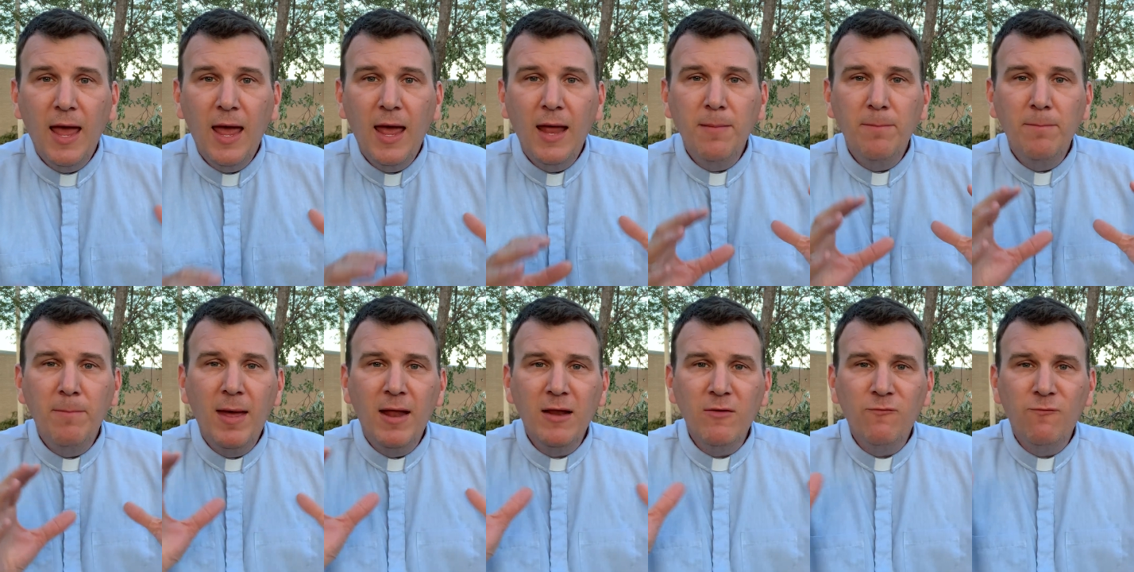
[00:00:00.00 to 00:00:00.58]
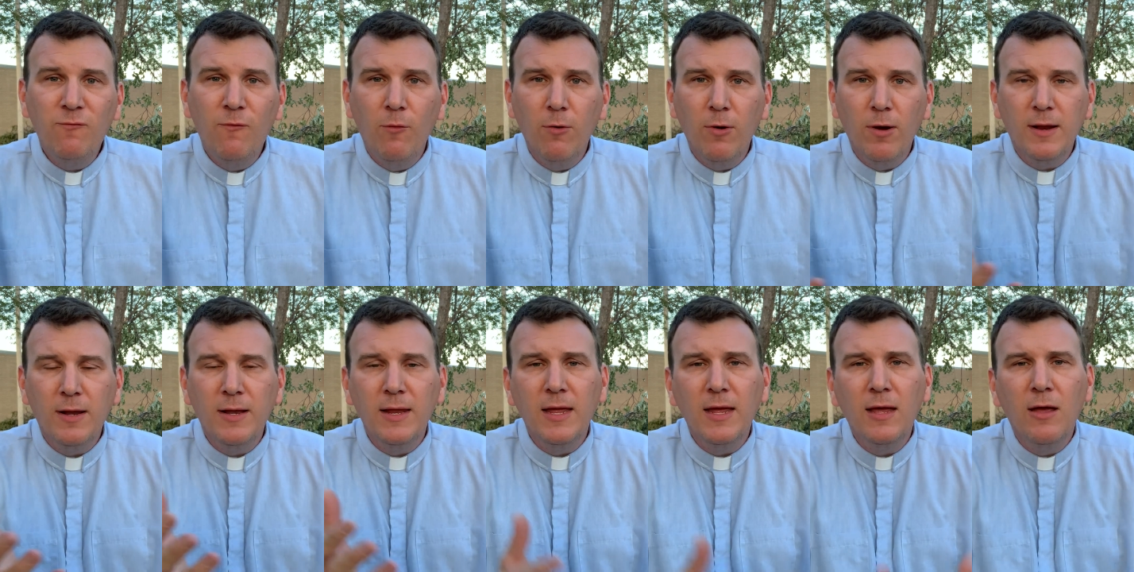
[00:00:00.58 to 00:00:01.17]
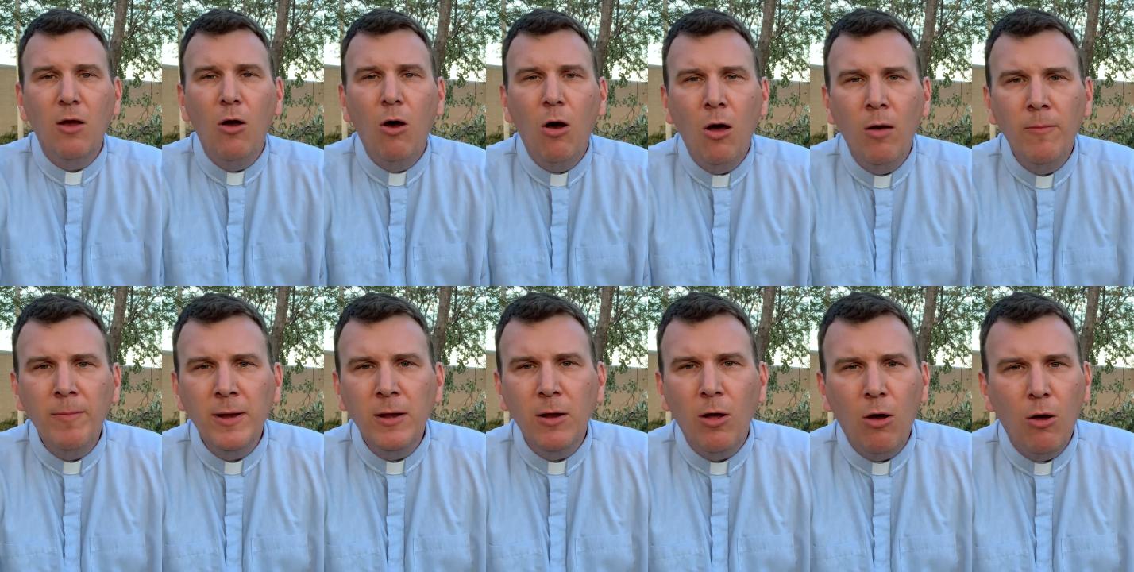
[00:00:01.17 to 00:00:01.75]
and metaphorically
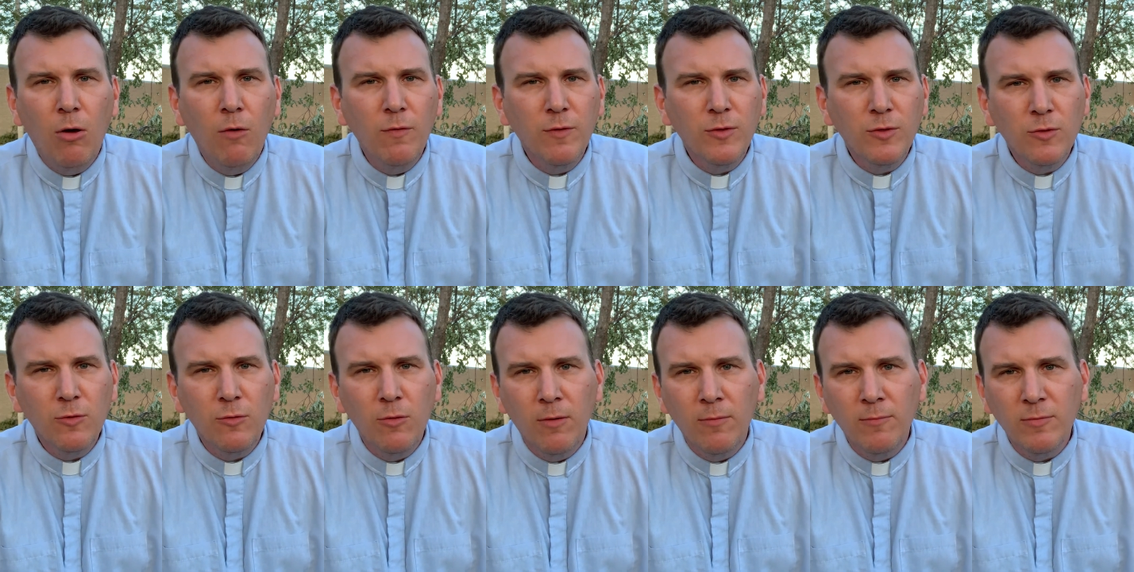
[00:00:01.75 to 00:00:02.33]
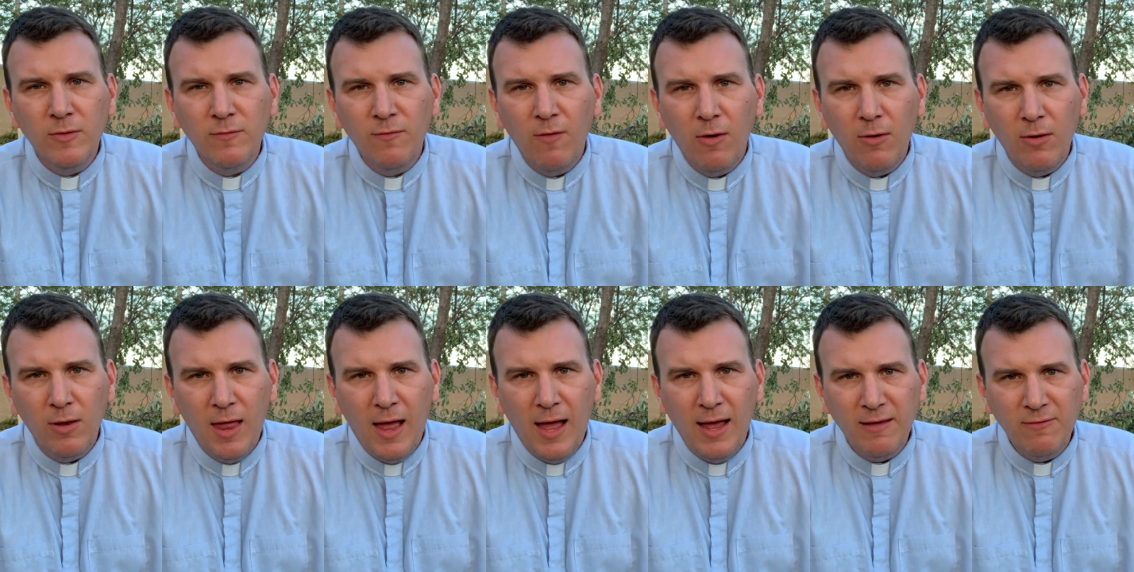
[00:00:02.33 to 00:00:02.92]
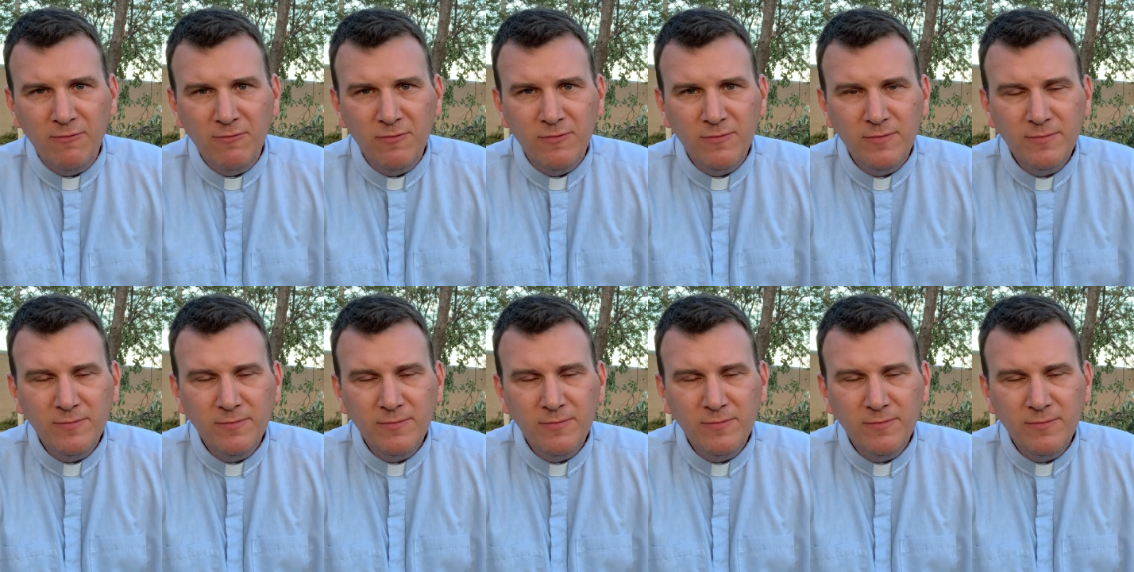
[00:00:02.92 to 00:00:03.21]
calming all the storms of our life.